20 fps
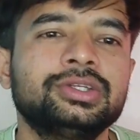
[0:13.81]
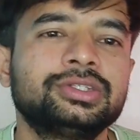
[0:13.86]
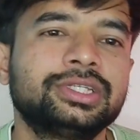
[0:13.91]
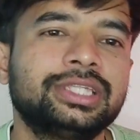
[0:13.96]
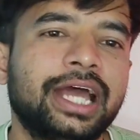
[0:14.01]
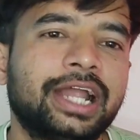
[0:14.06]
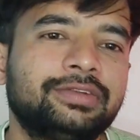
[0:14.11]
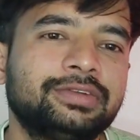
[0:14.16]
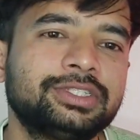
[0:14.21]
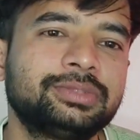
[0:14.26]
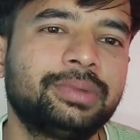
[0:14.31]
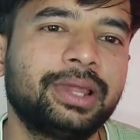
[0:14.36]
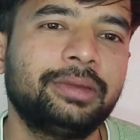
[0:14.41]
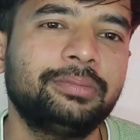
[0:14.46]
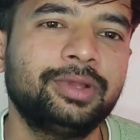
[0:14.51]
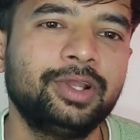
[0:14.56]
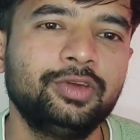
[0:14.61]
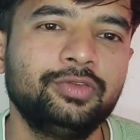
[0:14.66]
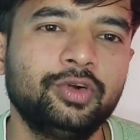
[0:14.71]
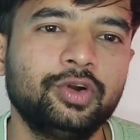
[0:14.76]
So that was
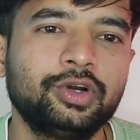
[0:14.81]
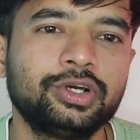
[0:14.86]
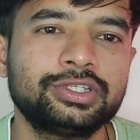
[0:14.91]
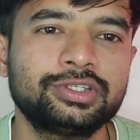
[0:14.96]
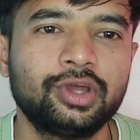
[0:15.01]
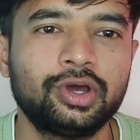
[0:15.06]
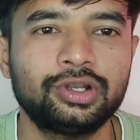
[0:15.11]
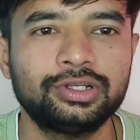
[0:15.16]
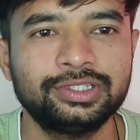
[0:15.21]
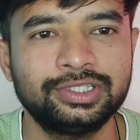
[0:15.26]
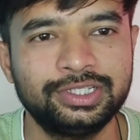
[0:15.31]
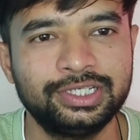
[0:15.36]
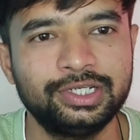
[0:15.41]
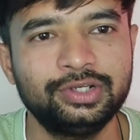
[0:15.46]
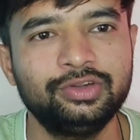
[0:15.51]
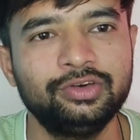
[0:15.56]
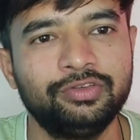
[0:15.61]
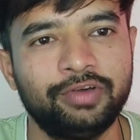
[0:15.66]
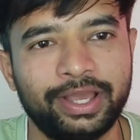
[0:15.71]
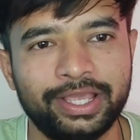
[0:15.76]
primarily focused on
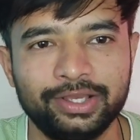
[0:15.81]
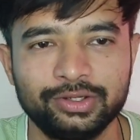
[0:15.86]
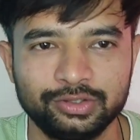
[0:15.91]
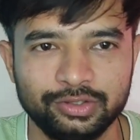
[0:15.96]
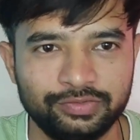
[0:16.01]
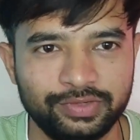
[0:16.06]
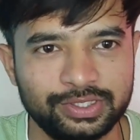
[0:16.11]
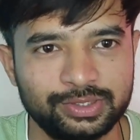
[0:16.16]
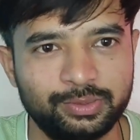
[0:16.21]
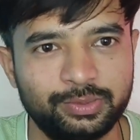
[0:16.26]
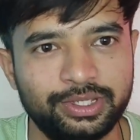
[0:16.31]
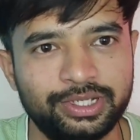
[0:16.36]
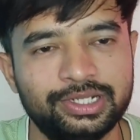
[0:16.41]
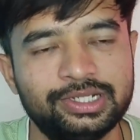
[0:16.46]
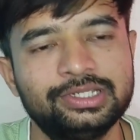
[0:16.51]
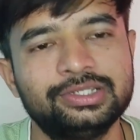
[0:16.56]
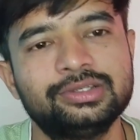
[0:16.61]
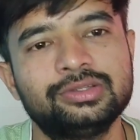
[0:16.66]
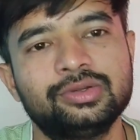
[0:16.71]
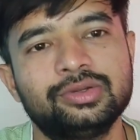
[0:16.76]
three to five years of
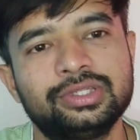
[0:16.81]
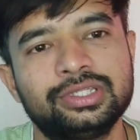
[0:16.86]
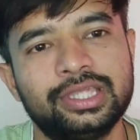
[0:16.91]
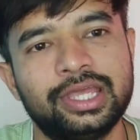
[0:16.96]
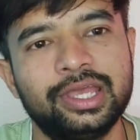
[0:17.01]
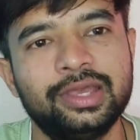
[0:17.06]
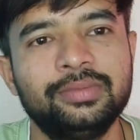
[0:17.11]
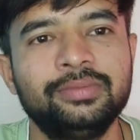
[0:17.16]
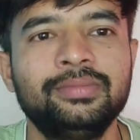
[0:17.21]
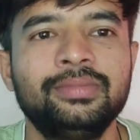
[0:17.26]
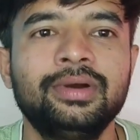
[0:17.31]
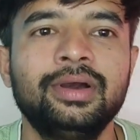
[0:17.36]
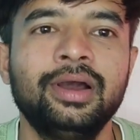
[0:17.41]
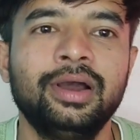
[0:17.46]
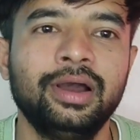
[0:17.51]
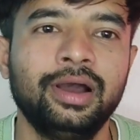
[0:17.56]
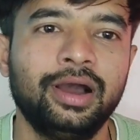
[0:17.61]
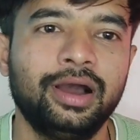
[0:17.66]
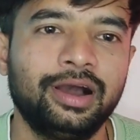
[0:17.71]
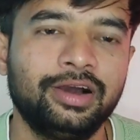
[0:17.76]
experience. So same
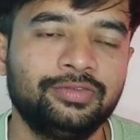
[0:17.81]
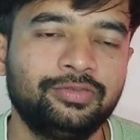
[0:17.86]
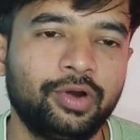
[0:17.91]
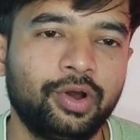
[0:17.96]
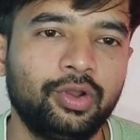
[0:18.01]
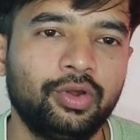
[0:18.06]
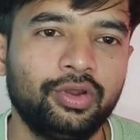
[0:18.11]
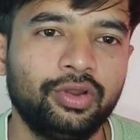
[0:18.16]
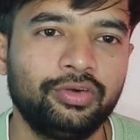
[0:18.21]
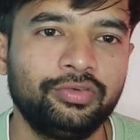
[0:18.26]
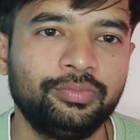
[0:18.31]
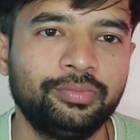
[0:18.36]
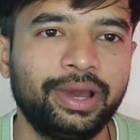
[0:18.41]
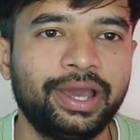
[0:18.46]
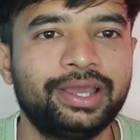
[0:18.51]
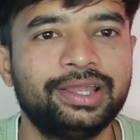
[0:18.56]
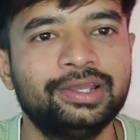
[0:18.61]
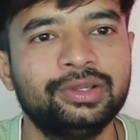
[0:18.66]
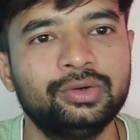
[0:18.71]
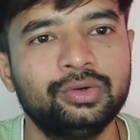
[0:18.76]
a follower of
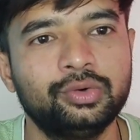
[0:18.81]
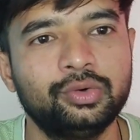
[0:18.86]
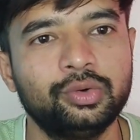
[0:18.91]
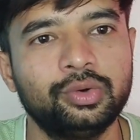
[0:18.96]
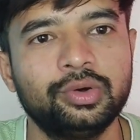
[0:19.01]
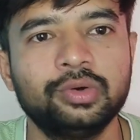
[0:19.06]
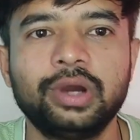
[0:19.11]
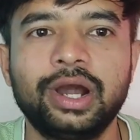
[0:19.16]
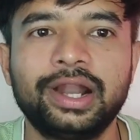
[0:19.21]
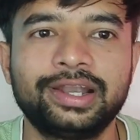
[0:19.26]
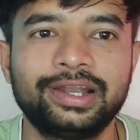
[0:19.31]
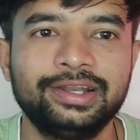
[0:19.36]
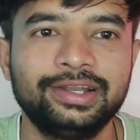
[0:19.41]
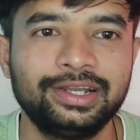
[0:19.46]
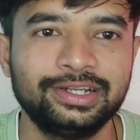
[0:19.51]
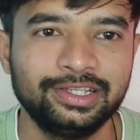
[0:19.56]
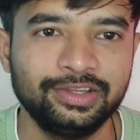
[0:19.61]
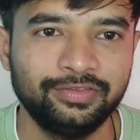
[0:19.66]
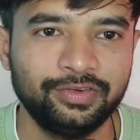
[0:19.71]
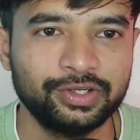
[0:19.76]
mine who
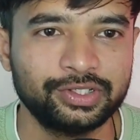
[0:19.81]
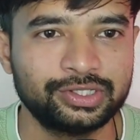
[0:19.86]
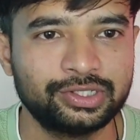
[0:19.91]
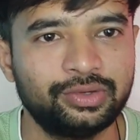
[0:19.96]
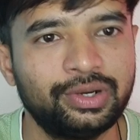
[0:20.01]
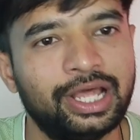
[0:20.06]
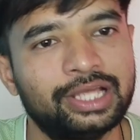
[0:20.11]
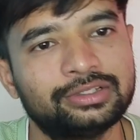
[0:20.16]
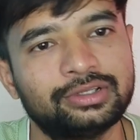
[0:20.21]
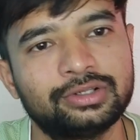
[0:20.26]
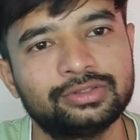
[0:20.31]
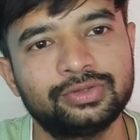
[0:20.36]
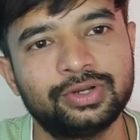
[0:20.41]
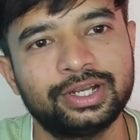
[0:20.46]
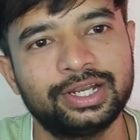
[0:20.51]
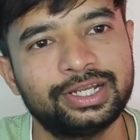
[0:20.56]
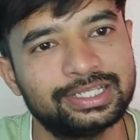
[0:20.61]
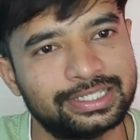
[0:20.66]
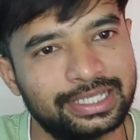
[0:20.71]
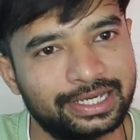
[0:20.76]
attended the first round has also
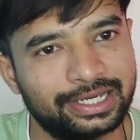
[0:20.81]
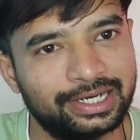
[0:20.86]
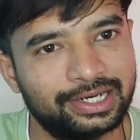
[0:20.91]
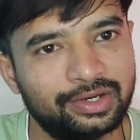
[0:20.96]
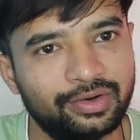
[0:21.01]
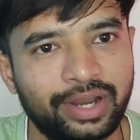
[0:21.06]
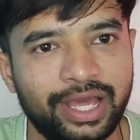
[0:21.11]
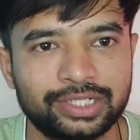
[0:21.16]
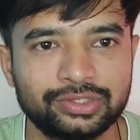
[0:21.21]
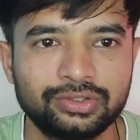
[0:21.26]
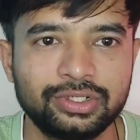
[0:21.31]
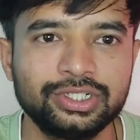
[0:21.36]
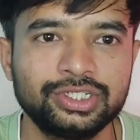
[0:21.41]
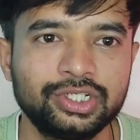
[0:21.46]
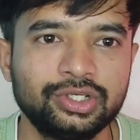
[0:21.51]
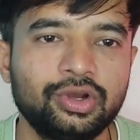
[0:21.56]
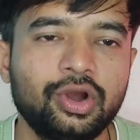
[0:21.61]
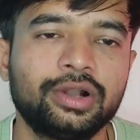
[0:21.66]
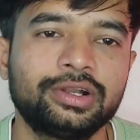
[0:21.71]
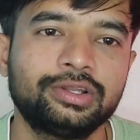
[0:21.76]
attended the second round. Actually,
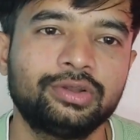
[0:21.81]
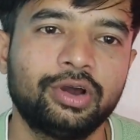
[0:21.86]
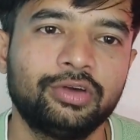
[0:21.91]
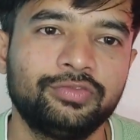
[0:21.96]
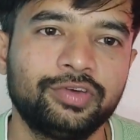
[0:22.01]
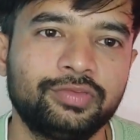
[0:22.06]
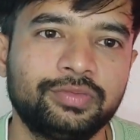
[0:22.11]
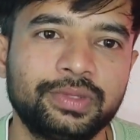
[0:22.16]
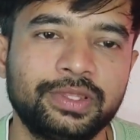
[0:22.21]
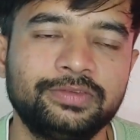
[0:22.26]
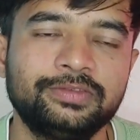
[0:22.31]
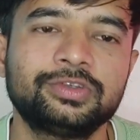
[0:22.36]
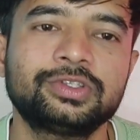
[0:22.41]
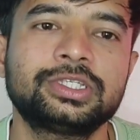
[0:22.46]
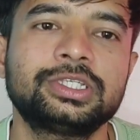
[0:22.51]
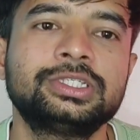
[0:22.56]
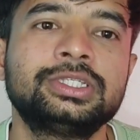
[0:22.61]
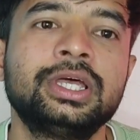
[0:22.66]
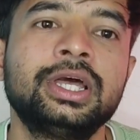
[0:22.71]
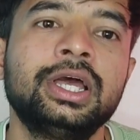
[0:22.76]
she got an offer from the
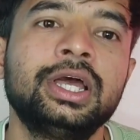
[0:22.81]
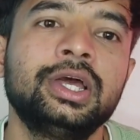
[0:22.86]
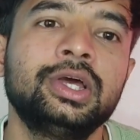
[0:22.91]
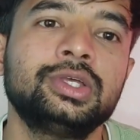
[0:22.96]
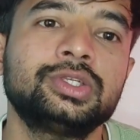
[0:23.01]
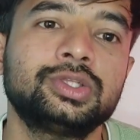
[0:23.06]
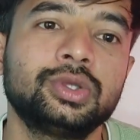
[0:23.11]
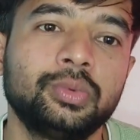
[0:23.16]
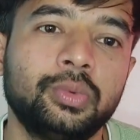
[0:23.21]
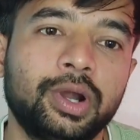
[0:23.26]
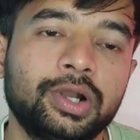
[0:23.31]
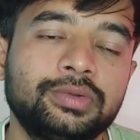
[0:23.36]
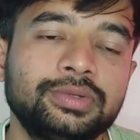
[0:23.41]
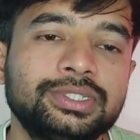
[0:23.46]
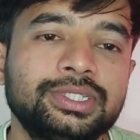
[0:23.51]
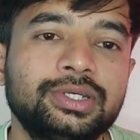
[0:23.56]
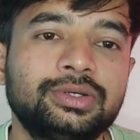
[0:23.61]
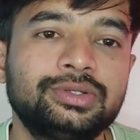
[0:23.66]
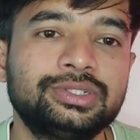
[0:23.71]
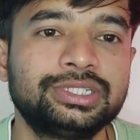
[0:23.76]
Infosys. So, what
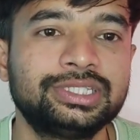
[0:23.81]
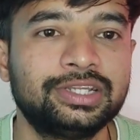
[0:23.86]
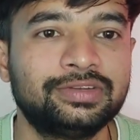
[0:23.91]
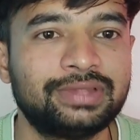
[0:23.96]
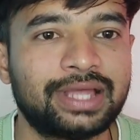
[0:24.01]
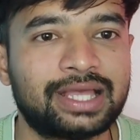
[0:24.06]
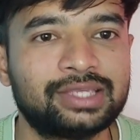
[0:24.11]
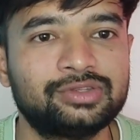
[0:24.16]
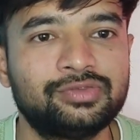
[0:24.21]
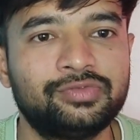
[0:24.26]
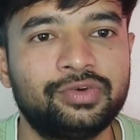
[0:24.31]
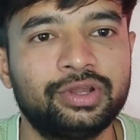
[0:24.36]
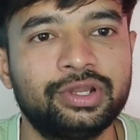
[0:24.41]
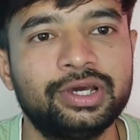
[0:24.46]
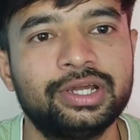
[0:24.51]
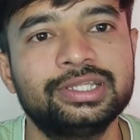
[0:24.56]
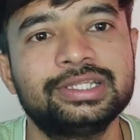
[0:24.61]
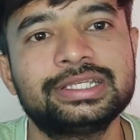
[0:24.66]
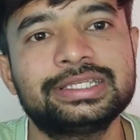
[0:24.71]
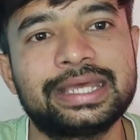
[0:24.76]
was the question that was asked for
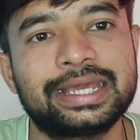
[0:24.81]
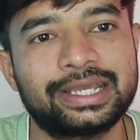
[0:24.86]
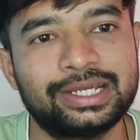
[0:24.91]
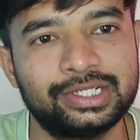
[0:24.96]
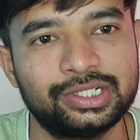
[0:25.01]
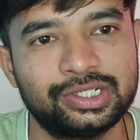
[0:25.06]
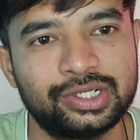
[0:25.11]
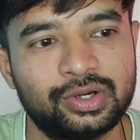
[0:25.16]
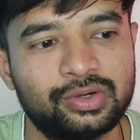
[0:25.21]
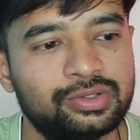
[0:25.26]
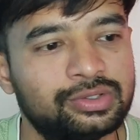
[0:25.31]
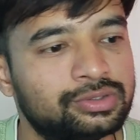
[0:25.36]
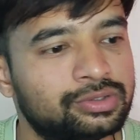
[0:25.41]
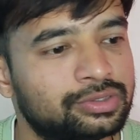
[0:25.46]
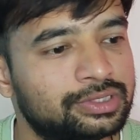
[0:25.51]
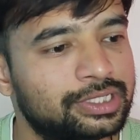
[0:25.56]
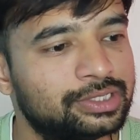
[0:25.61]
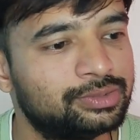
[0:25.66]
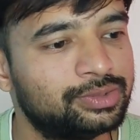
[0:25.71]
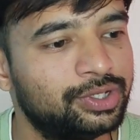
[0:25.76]
her in the second round?
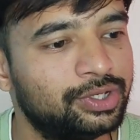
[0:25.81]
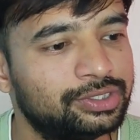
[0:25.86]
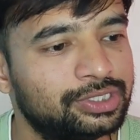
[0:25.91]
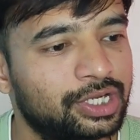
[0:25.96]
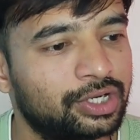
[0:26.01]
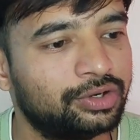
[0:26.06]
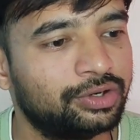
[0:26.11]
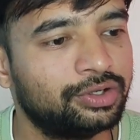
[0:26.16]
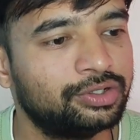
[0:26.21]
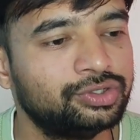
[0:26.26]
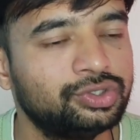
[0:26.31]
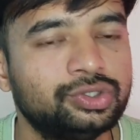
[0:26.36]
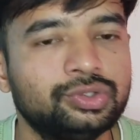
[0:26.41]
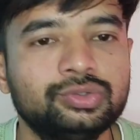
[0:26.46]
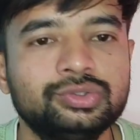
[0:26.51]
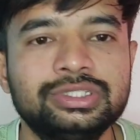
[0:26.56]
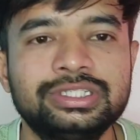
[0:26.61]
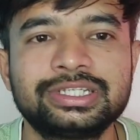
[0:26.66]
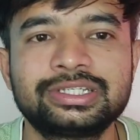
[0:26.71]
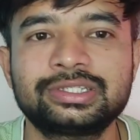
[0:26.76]
So, this video is recorded on
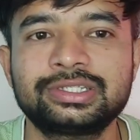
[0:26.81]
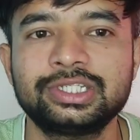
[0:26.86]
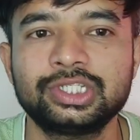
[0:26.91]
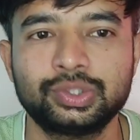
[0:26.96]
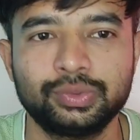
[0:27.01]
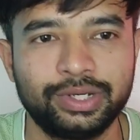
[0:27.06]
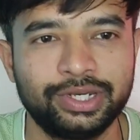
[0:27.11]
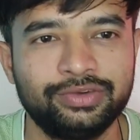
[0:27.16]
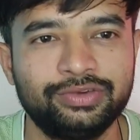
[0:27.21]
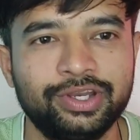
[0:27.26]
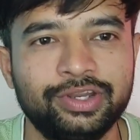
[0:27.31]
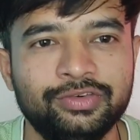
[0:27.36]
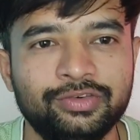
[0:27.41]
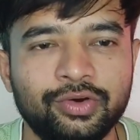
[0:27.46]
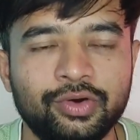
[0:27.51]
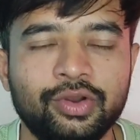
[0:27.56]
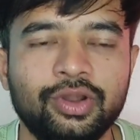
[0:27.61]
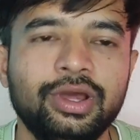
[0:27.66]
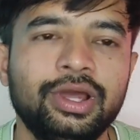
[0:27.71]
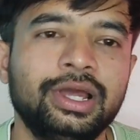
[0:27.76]
June 16,
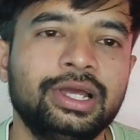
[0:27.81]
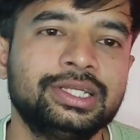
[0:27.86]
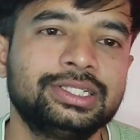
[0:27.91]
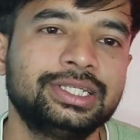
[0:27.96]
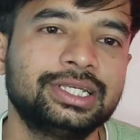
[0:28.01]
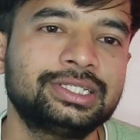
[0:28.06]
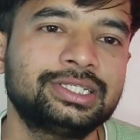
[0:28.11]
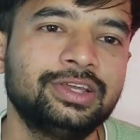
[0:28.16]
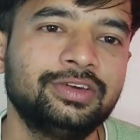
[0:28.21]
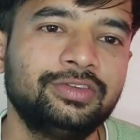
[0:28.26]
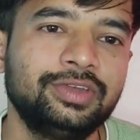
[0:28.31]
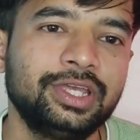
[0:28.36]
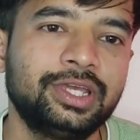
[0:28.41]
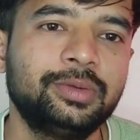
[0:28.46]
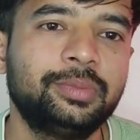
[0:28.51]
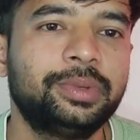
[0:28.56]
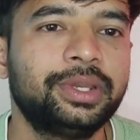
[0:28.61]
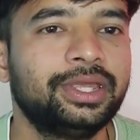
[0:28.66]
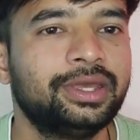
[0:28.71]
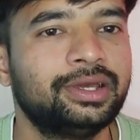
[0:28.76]
2024. Just a
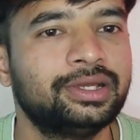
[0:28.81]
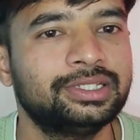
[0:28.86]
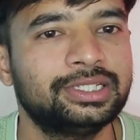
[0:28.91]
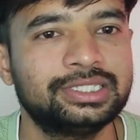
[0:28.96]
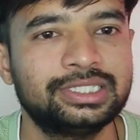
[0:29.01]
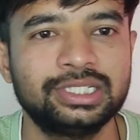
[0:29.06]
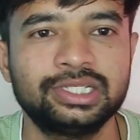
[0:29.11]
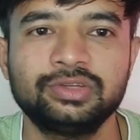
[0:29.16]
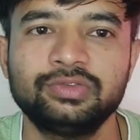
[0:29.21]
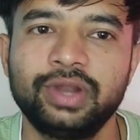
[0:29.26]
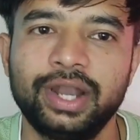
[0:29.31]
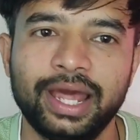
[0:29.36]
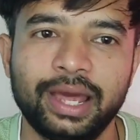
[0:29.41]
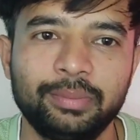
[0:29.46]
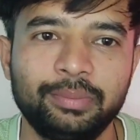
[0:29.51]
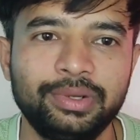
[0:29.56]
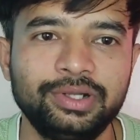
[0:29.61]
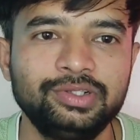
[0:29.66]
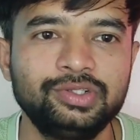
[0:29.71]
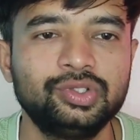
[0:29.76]
week prior, this interview had
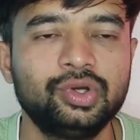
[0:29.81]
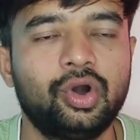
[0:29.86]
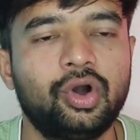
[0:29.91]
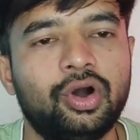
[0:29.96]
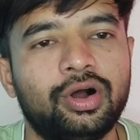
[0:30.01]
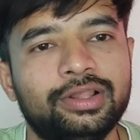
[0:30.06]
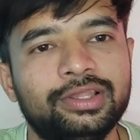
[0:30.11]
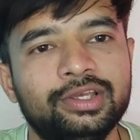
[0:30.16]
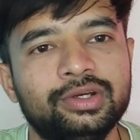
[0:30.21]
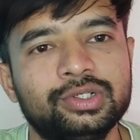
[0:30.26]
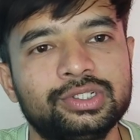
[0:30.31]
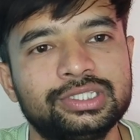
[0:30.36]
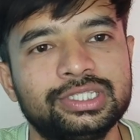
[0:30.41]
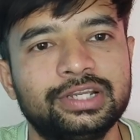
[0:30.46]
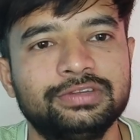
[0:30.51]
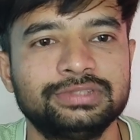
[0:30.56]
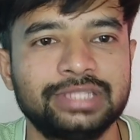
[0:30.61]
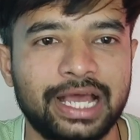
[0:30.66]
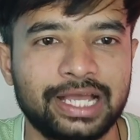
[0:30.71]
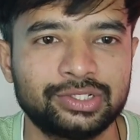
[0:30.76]
happened. So, all the question
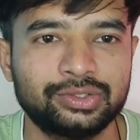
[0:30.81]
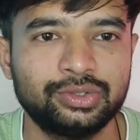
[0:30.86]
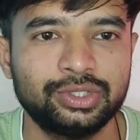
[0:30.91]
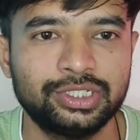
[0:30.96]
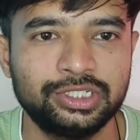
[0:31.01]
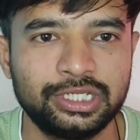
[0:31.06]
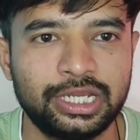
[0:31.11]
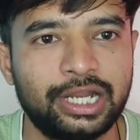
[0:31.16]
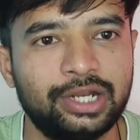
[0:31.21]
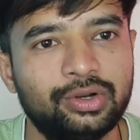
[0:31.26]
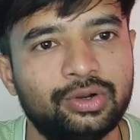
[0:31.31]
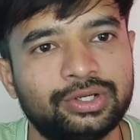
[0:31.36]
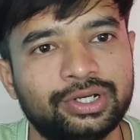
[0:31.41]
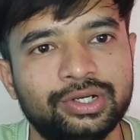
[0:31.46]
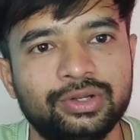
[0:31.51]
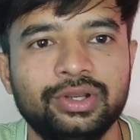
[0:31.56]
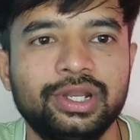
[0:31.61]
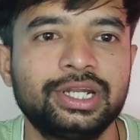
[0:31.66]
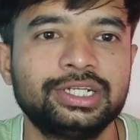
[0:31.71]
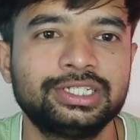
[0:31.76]
that was asked to her, she had
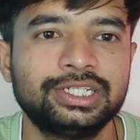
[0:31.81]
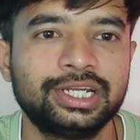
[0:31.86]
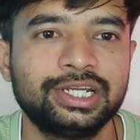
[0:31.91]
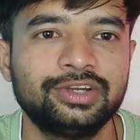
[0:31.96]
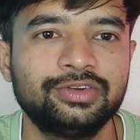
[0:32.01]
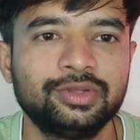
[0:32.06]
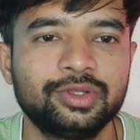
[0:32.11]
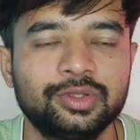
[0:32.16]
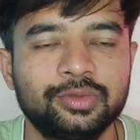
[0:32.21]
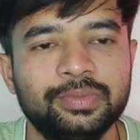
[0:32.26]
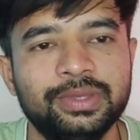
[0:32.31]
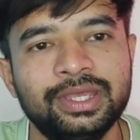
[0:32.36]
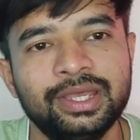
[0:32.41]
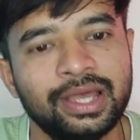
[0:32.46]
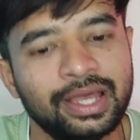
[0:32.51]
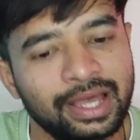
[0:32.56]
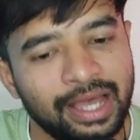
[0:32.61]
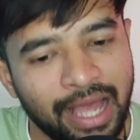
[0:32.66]
noted down and shared it with me.